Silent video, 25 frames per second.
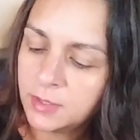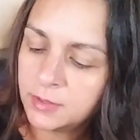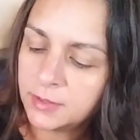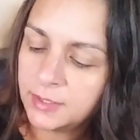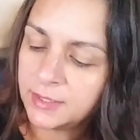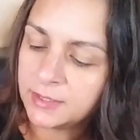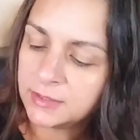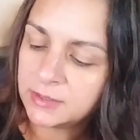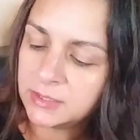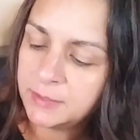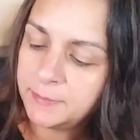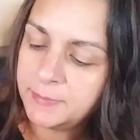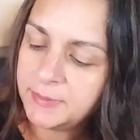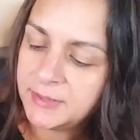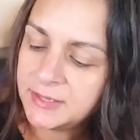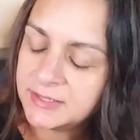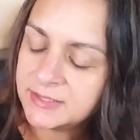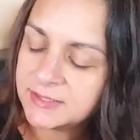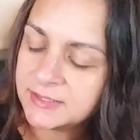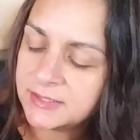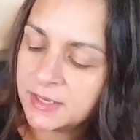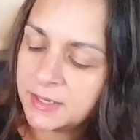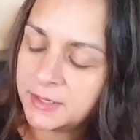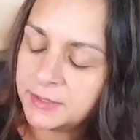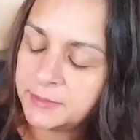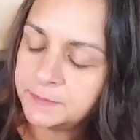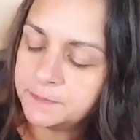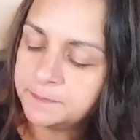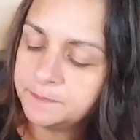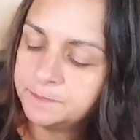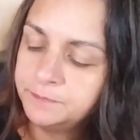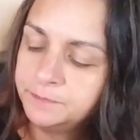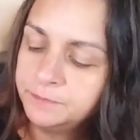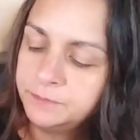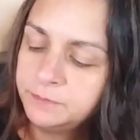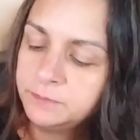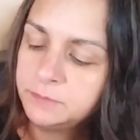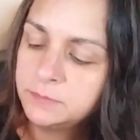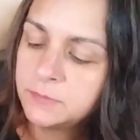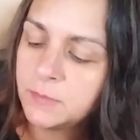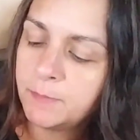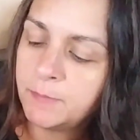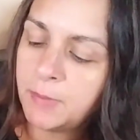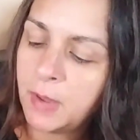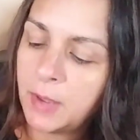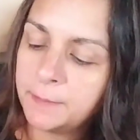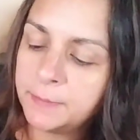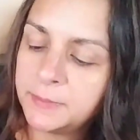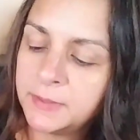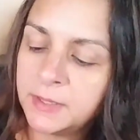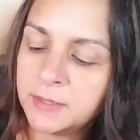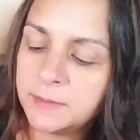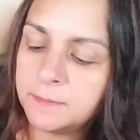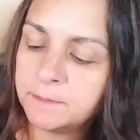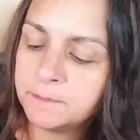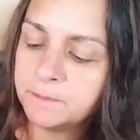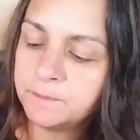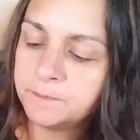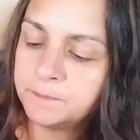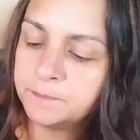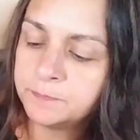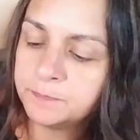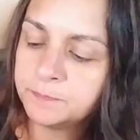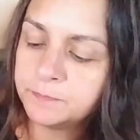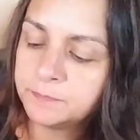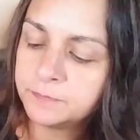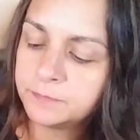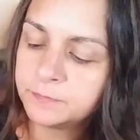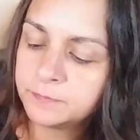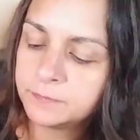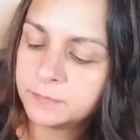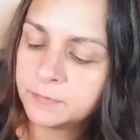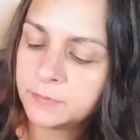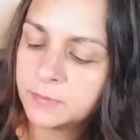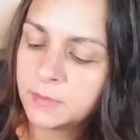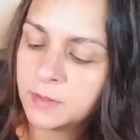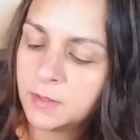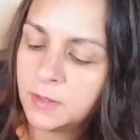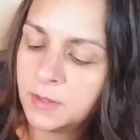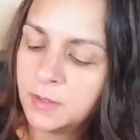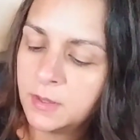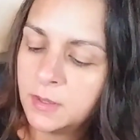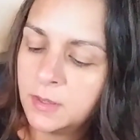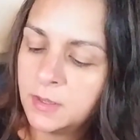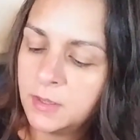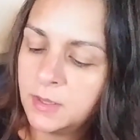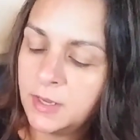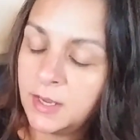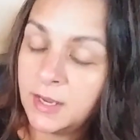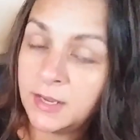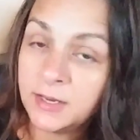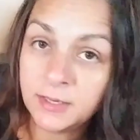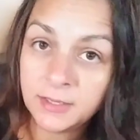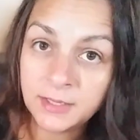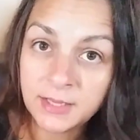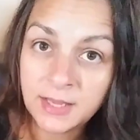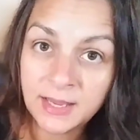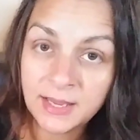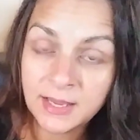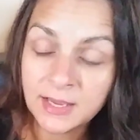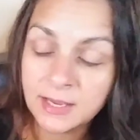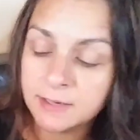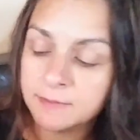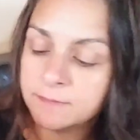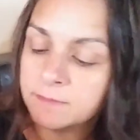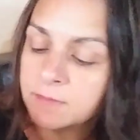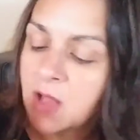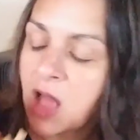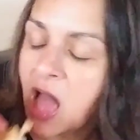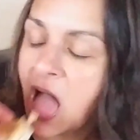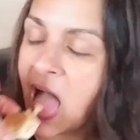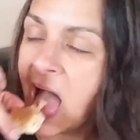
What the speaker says: Like Libby's pumpkin in a can.